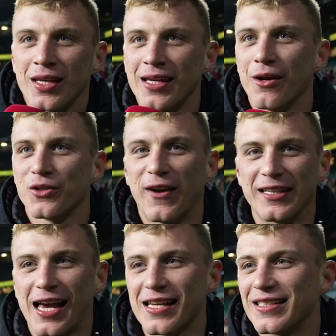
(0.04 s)
yeah, it was
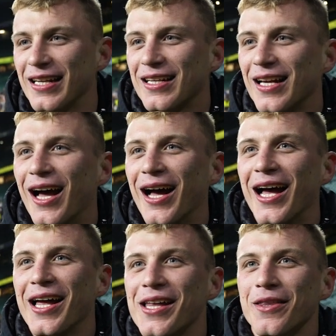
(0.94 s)
fantastic.
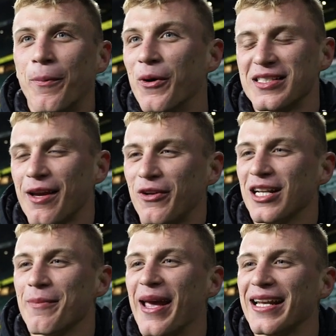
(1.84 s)
The boys
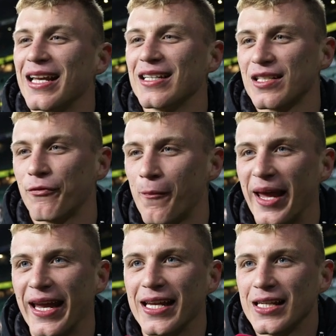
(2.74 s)
definitely made it easy for
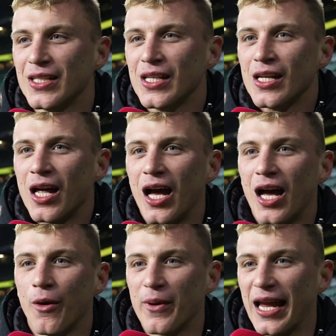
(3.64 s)
me.
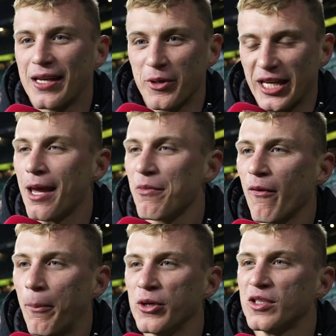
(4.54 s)
We came
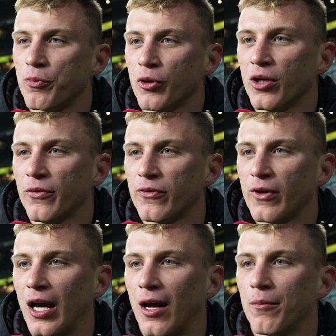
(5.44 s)
with a point to prove.
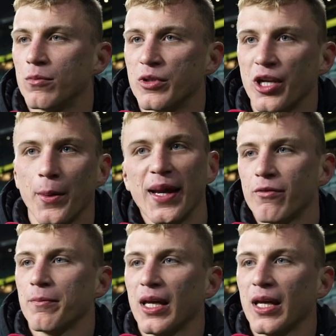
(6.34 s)
We know we haven't